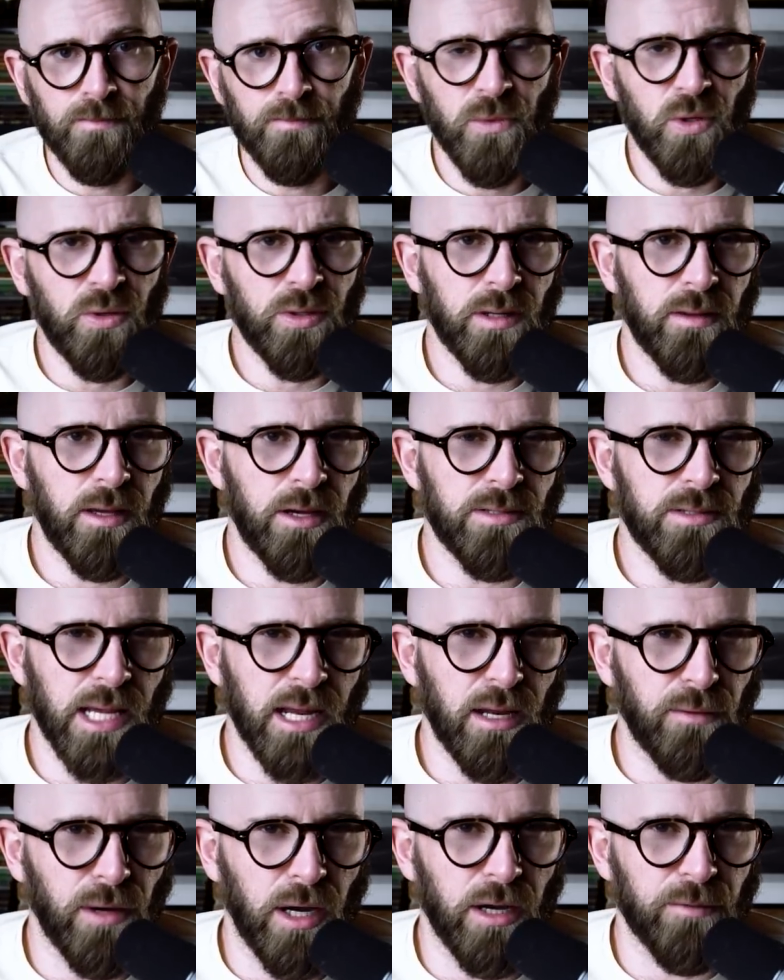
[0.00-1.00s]
Nor do those
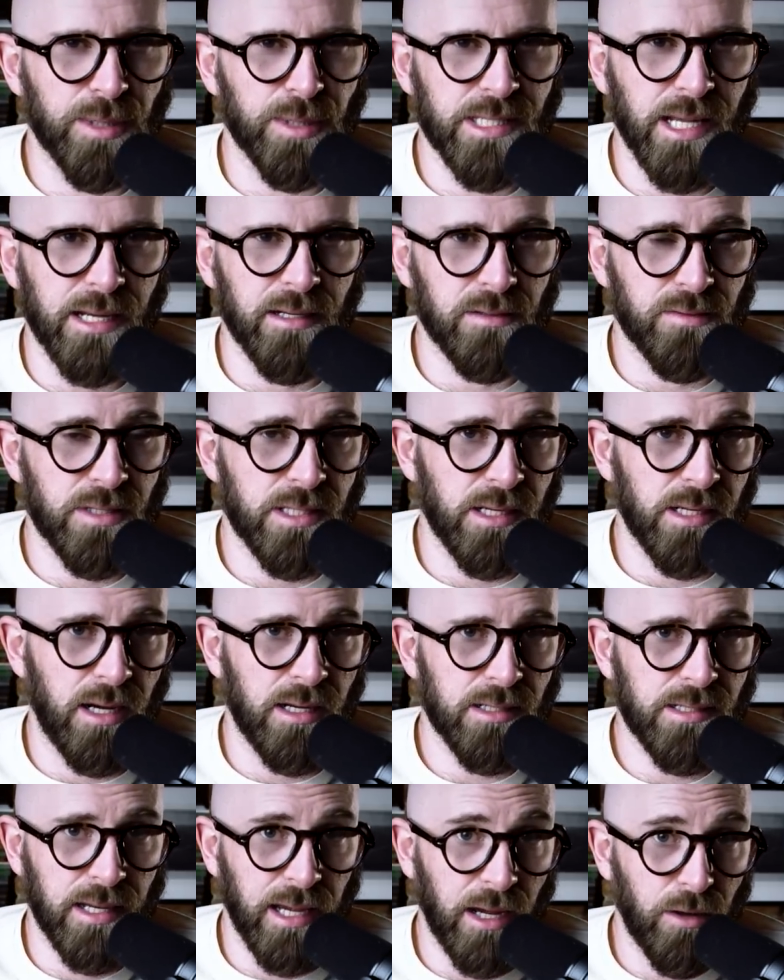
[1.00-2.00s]
85% of
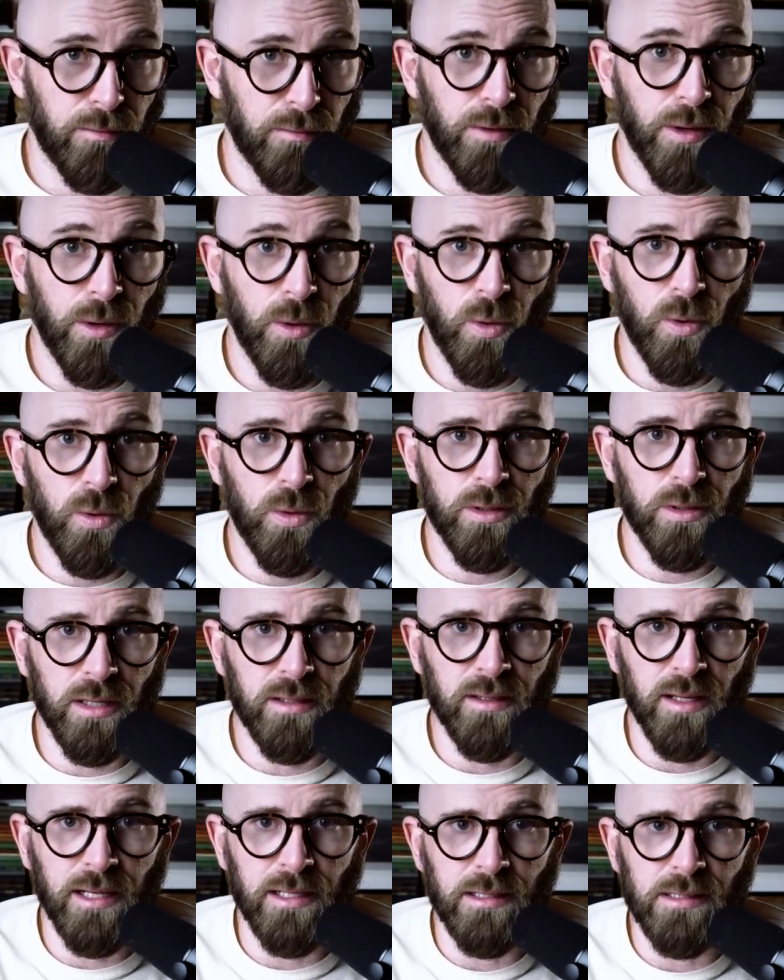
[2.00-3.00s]
stars account for all the
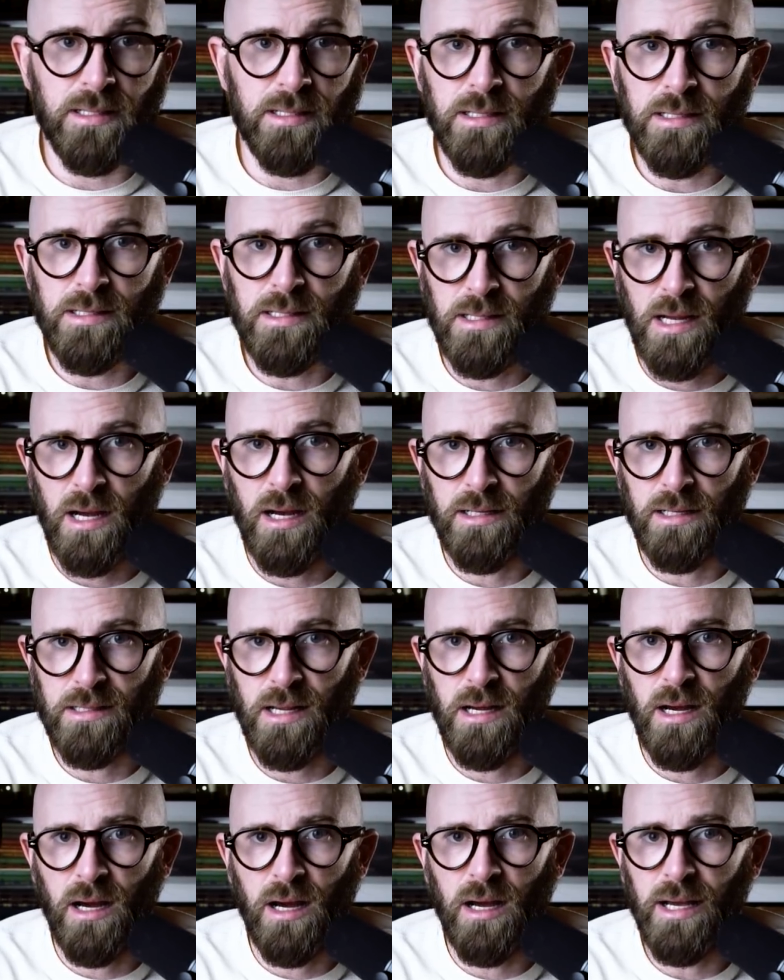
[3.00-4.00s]
things that stars
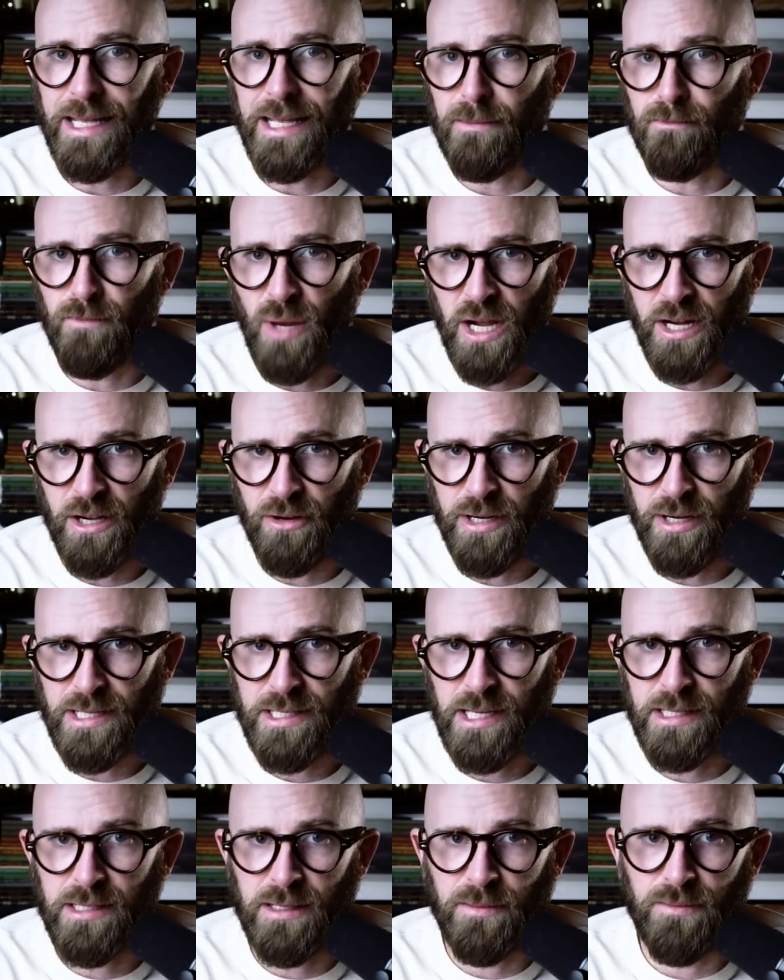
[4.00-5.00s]
are in binary
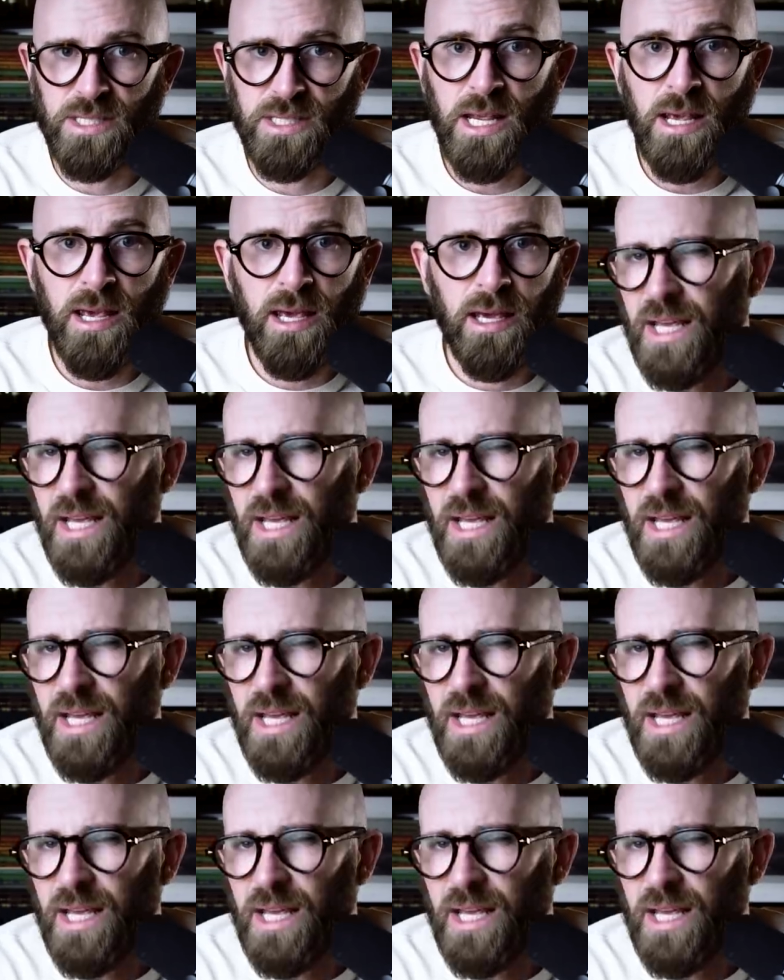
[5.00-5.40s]
systems.